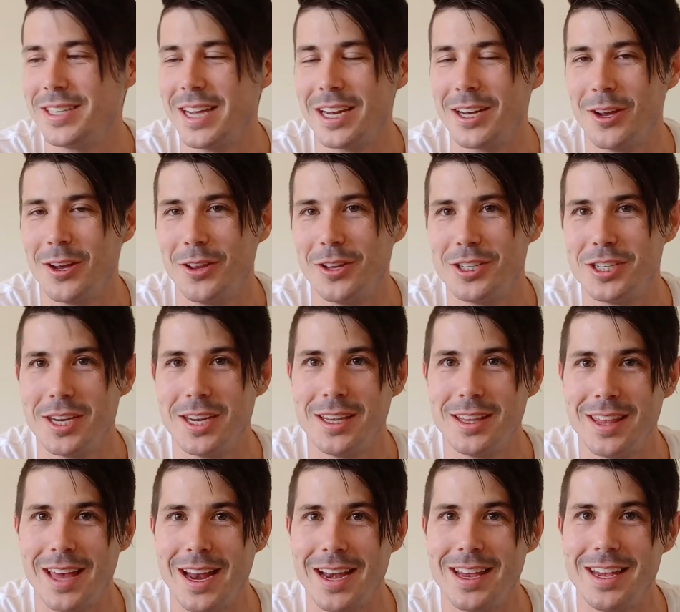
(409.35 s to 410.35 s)
technology
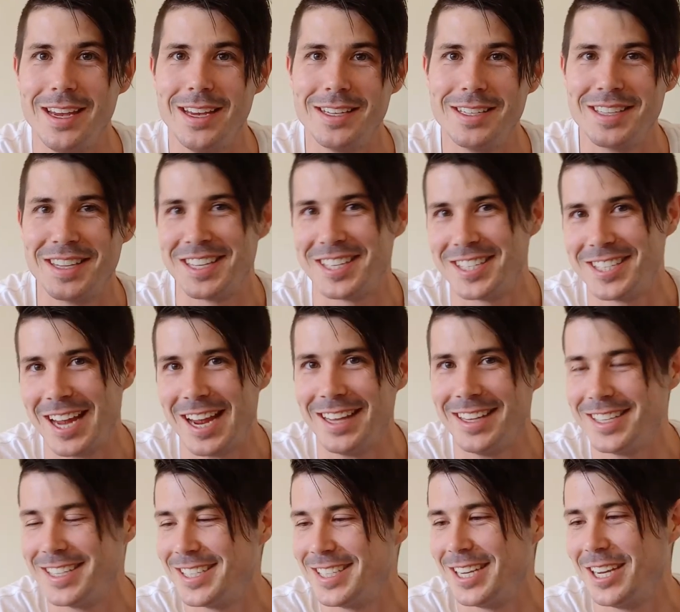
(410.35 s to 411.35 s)
that is the
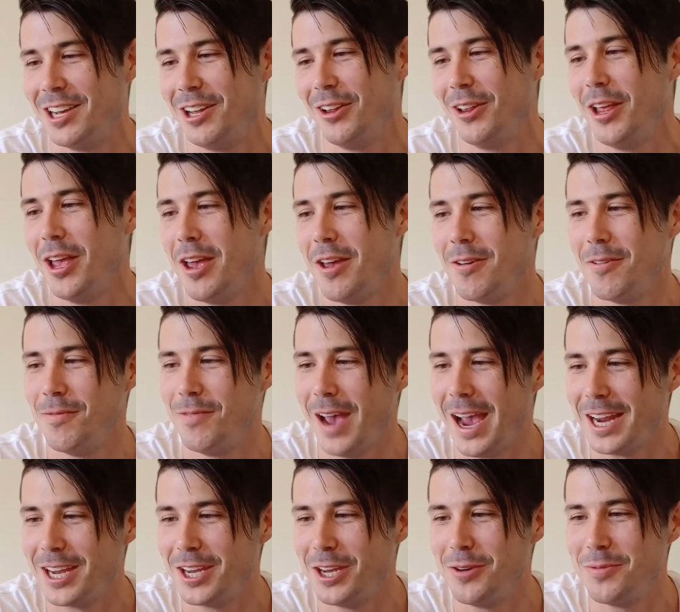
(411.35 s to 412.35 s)
stainless steel
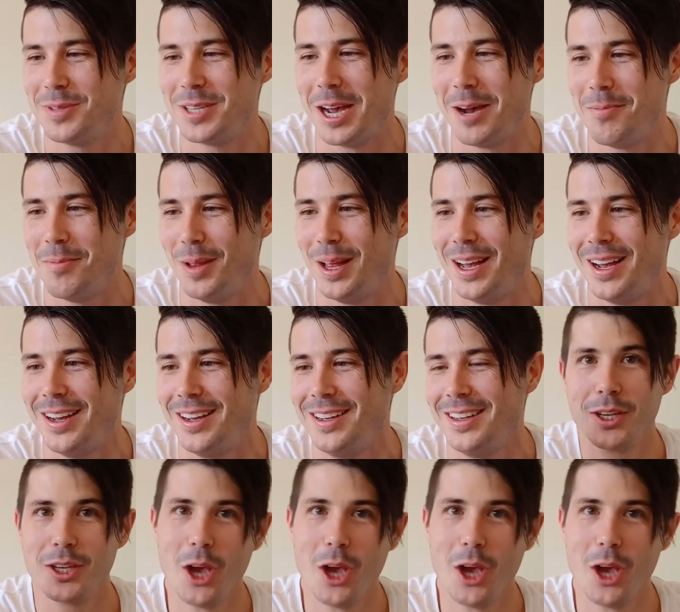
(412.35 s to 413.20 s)
vacuum tumbler.